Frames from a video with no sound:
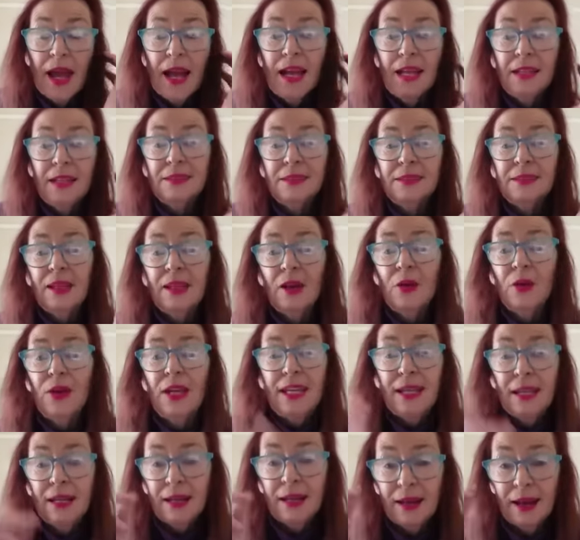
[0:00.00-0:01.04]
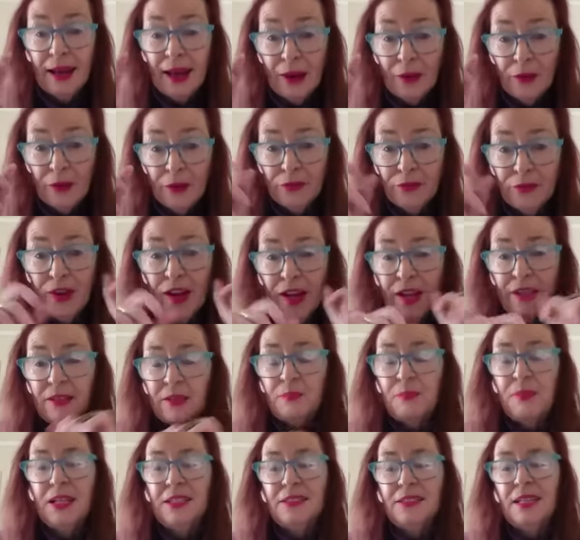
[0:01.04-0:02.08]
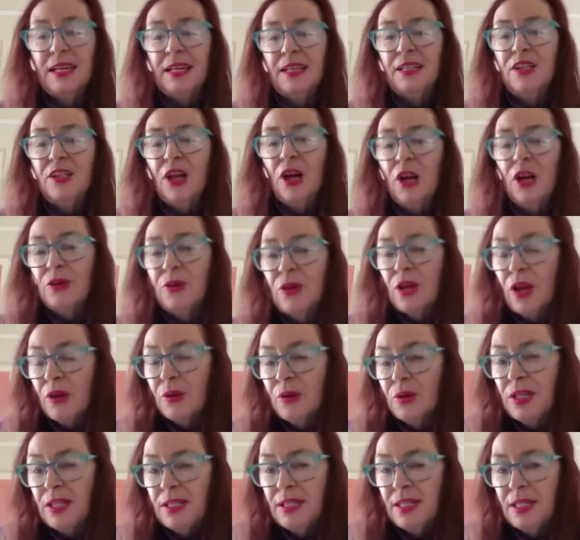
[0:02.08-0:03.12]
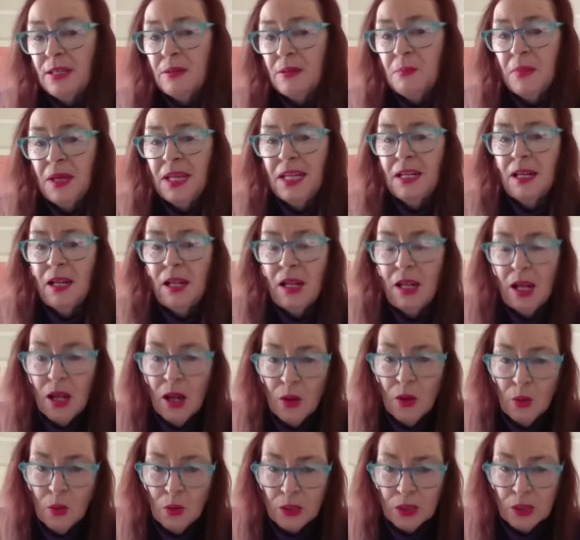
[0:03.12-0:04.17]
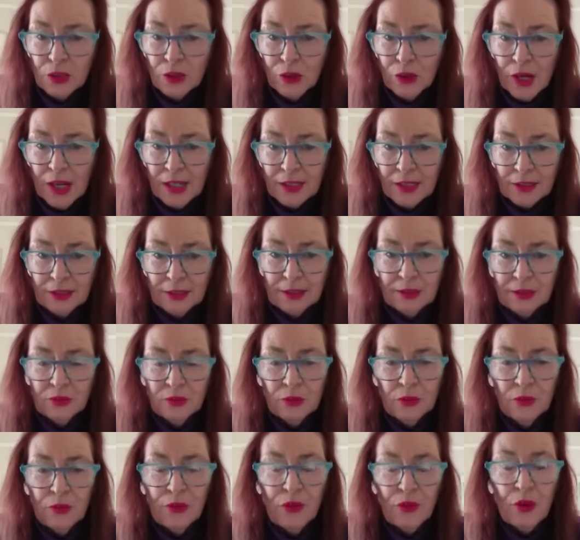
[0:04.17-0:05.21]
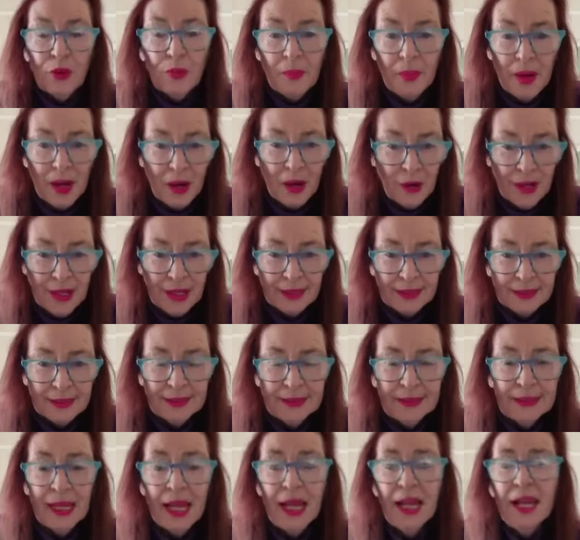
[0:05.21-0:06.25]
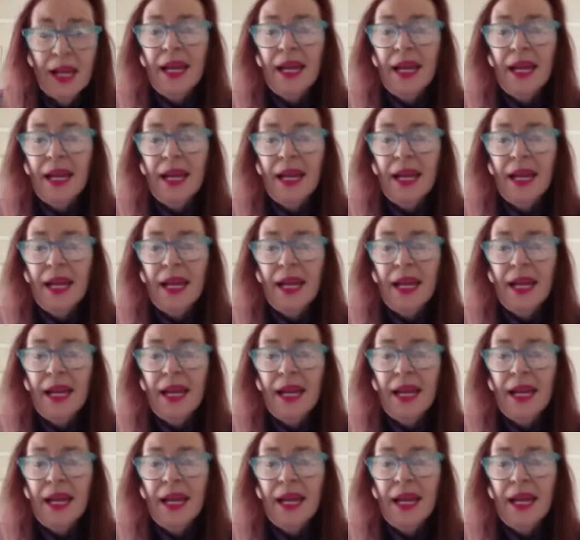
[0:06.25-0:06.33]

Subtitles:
And so he clarified it by saying, no, no, he didn't mean lower drugs for Americans.